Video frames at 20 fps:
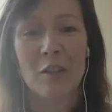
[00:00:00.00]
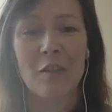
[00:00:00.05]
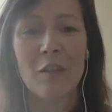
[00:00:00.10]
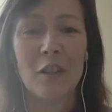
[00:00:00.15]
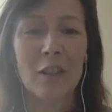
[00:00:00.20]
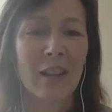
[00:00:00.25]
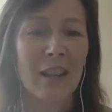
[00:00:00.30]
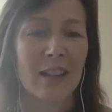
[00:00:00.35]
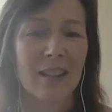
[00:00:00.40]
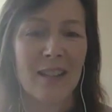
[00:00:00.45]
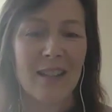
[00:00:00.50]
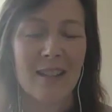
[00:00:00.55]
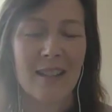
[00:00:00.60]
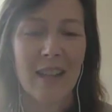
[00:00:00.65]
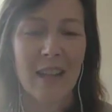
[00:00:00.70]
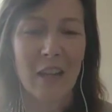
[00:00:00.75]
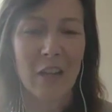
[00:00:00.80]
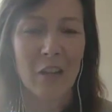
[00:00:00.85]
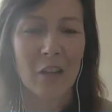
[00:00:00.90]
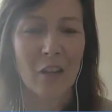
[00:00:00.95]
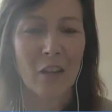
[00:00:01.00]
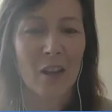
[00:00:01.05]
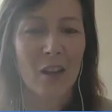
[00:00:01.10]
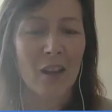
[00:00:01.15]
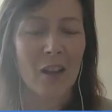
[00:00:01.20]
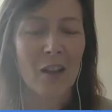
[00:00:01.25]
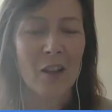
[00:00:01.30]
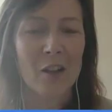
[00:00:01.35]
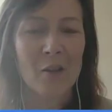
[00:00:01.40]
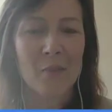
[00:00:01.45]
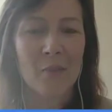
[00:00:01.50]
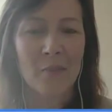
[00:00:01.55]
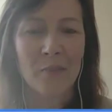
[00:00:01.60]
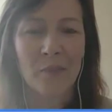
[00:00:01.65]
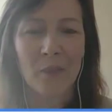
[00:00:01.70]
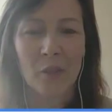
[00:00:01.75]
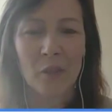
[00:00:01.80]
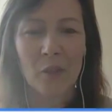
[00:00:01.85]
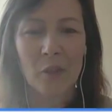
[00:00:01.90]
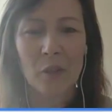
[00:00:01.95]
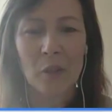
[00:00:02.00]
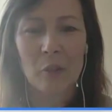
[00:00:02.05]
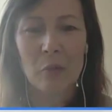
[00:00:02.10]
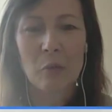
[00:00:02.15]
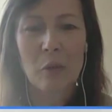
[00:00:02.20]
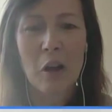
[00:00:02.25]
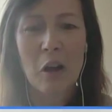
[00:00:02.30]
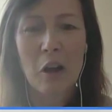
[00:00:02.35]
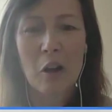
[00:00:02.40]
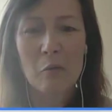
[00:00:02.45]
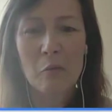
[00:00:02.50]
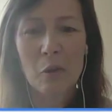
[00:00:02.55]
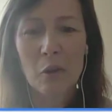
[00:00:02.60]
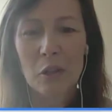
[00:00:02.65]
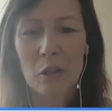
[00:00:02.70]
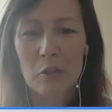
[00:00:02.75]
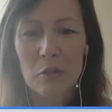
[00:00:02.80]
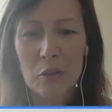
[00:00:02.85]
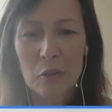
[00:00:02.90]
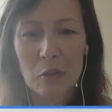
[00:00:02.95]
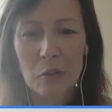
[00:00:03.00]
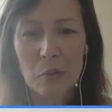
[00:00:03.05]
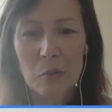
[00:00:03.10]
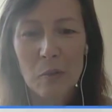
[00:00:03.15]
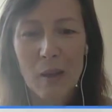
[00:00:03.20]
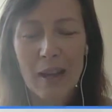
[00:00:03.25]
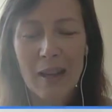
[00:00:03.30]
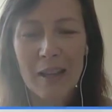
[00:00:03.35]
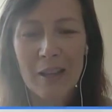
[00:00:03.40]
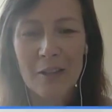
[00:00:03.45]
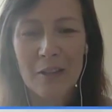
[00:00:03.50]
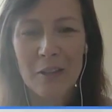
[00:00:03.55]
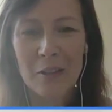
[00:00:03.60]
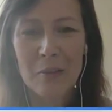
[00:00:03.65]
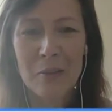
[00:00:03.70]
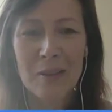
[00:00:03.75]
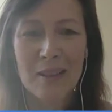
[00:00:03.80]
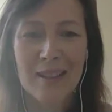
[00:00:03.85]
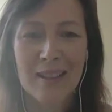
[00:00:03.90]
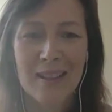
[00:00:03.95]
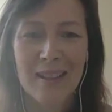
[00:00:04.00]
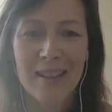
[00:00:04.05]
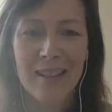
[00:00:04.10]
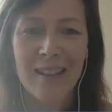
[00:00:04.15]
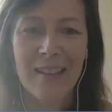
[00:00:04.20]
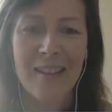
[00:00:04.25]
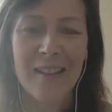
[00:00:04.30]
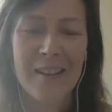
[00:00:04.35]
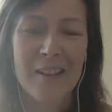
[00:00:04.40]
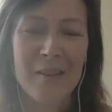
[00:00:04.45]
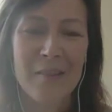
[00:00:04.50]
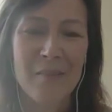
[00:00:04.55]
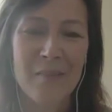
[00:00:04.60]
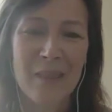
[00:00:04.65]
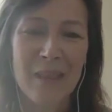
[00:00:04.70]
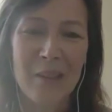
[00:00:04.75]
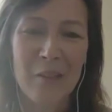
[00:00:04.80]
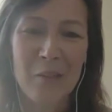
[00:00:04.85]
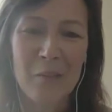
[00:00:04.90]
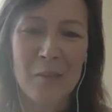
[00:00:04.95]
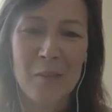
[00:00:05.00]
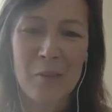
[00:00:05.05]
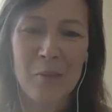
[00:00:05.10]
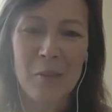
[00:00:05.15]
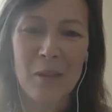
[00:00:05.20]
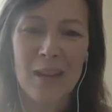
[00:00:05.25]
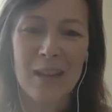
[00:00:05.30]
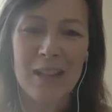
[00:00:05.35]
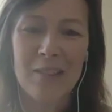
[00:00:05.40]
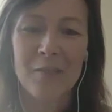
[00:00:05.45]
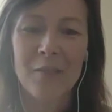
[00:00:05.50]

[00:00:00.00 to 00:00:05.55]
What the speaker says: If you'd like to say who you are, what you do, where you do it, that would be great.